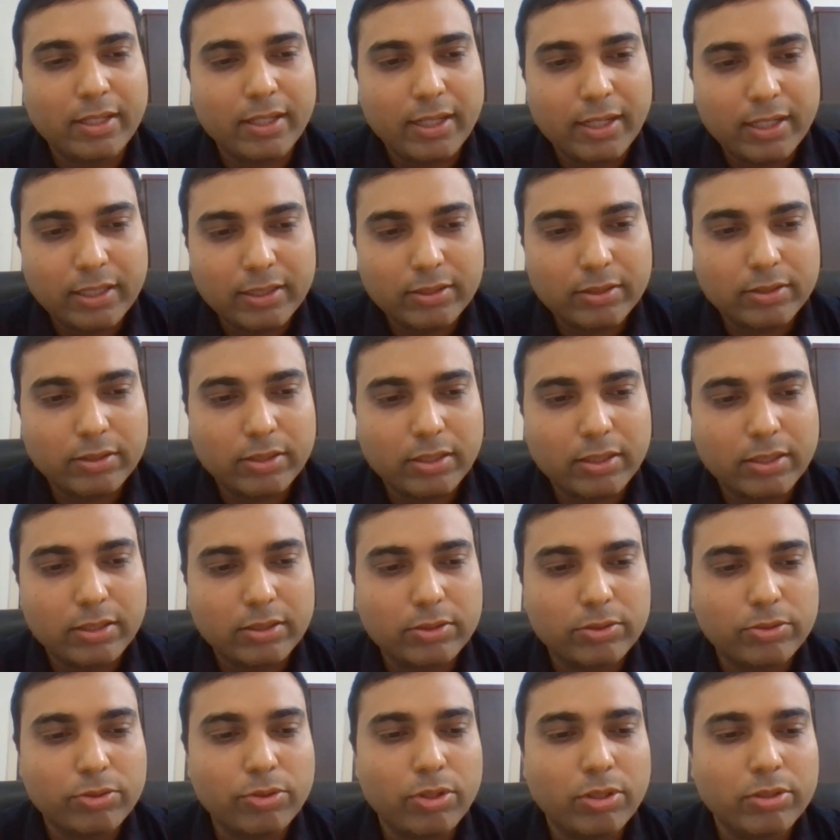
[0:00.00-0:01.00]
and
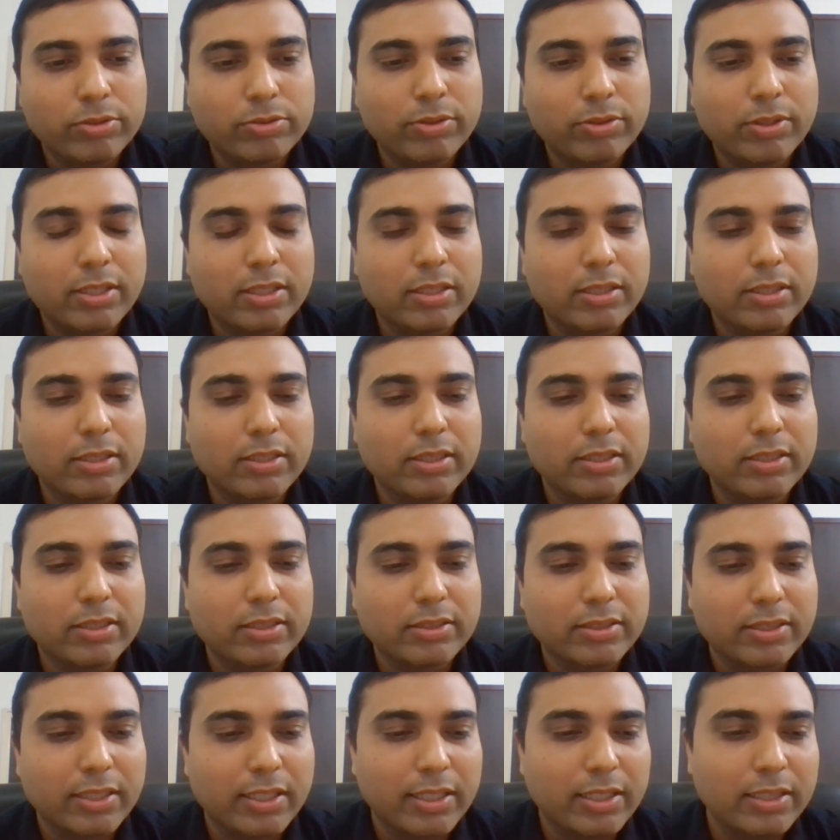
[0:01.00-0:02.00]
to also
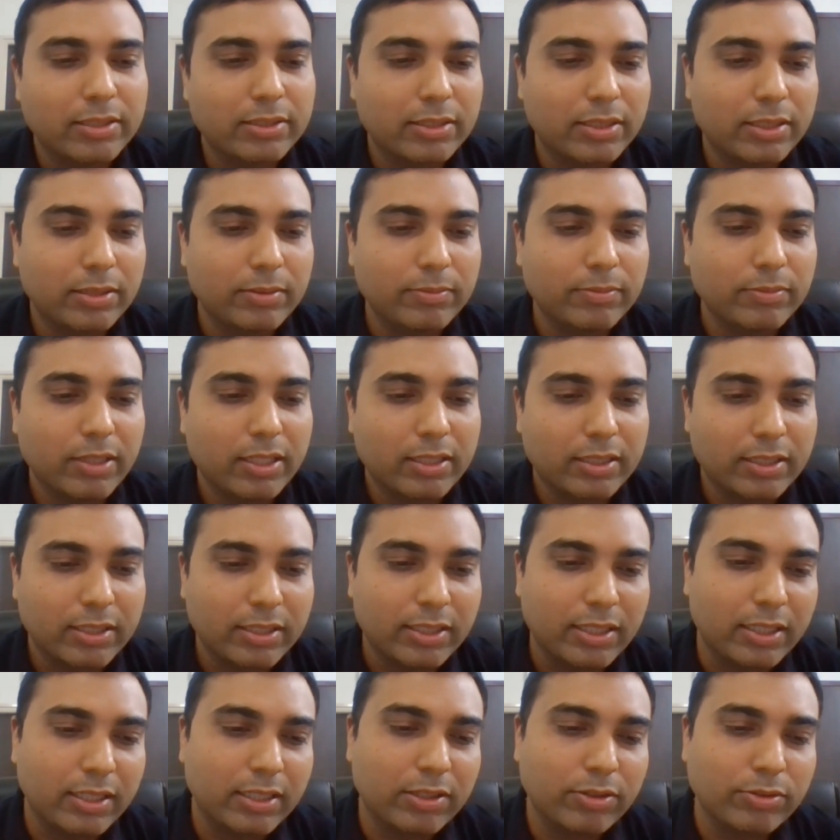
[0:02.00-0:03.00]
our sales team, our
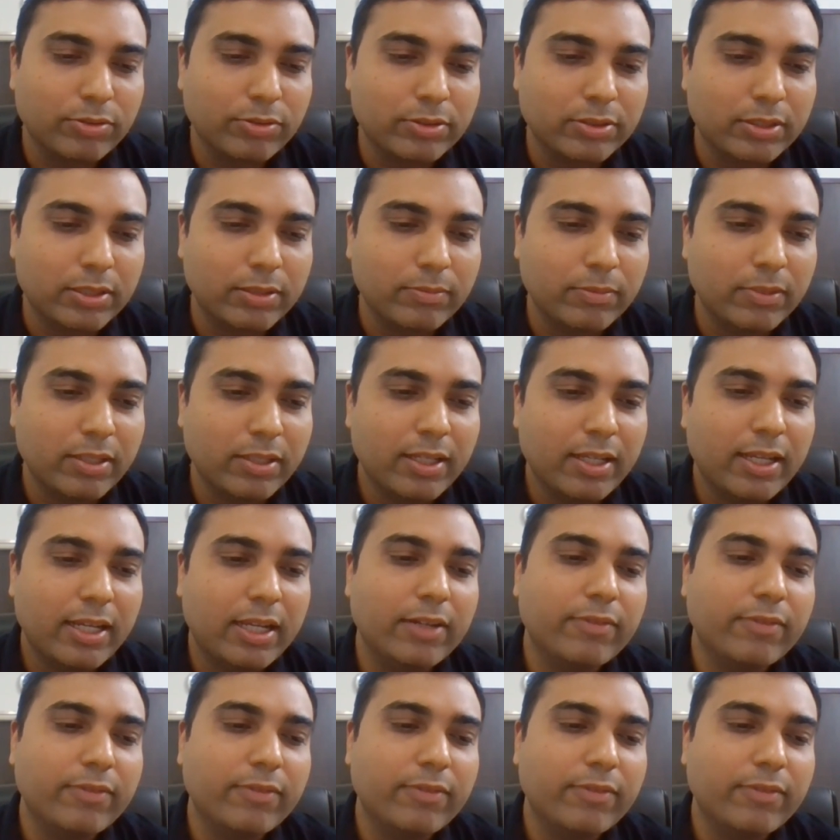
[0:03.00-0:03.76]
key accounts team,